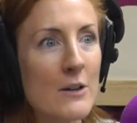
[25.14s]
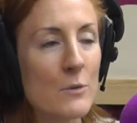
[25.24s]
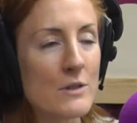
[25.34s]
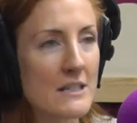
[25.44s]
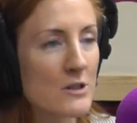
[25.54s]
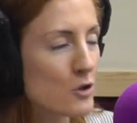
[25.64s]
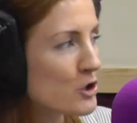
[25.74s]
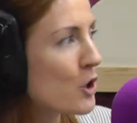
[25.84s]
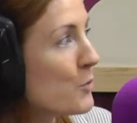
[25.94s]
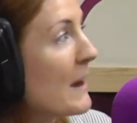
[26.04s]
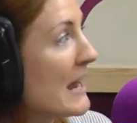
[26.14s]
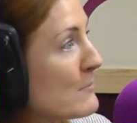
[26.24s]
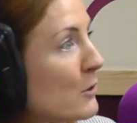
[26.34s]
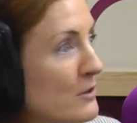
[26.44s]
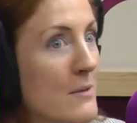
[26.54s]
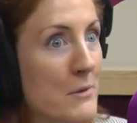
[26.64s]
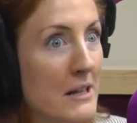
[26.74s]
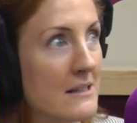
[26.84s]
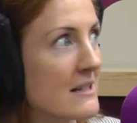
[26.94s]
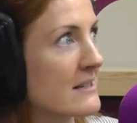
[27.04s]
it was. It took 2 people to
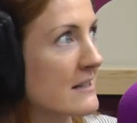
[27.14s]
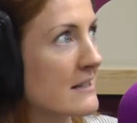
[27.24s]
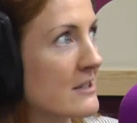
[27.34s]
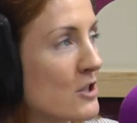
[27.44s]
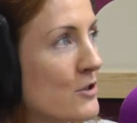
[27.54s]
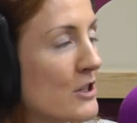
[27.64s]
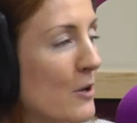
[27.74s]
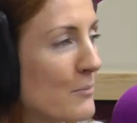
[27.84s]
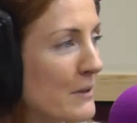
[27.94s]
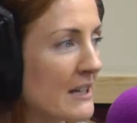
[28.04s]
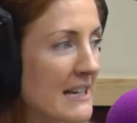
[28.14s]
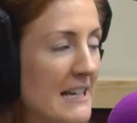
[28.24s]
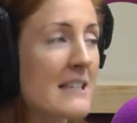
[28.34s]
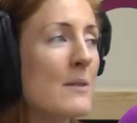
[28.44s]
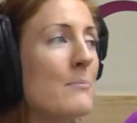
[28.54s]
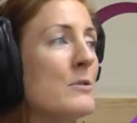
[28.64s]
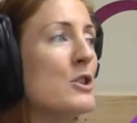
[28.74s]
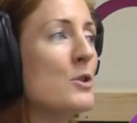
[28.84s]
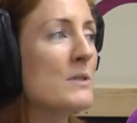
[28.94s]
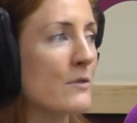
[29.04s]
bring it into the studio, but it is a
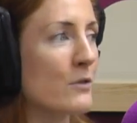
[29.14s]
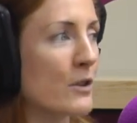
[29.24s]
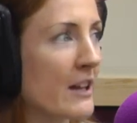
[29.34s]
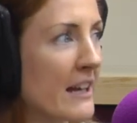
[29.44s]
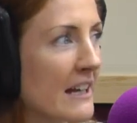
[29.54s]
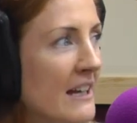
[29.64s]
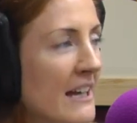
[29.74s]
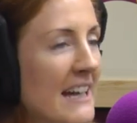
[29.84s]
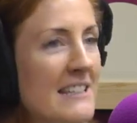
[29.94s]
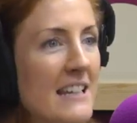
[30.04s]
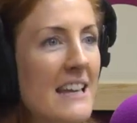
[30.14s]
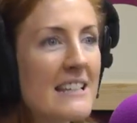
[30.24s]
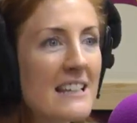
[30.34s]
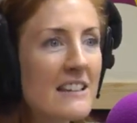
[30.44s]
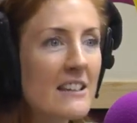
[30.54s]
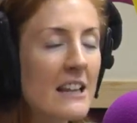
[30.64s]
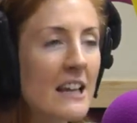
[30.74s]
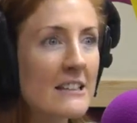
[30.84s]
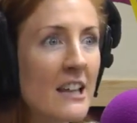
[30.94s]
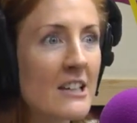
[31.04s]
beautiful thing. Is it
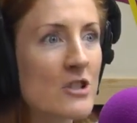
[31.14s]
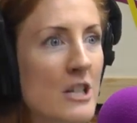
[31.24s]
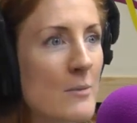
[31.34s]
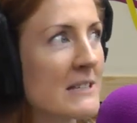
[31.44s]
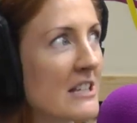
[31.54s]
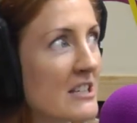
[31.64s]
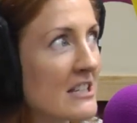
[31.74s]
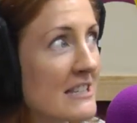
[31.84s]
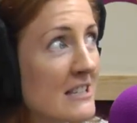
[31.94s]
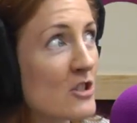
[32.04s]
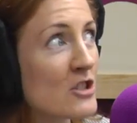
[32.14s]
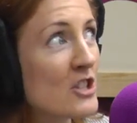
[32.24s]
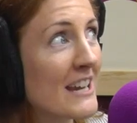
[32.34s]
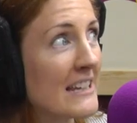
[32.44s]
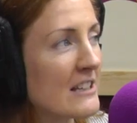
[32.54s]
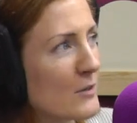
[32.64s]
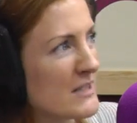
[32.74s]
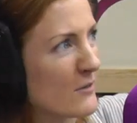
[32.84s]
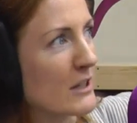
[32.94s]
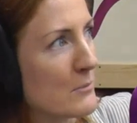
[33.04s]
like a ship? Is it a she? No,
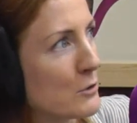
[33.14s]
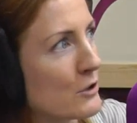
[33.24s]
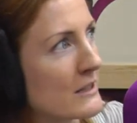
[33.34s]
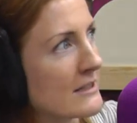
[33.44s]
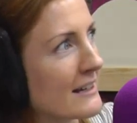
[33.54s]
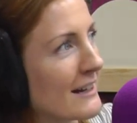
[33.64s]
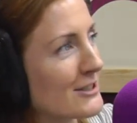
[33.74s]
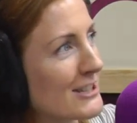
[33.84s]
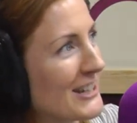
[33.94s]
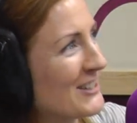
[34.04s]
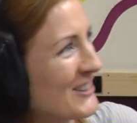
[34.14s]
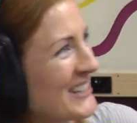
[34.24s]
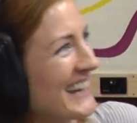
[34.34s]
it's definitely a boy, isn't it? Actually, looking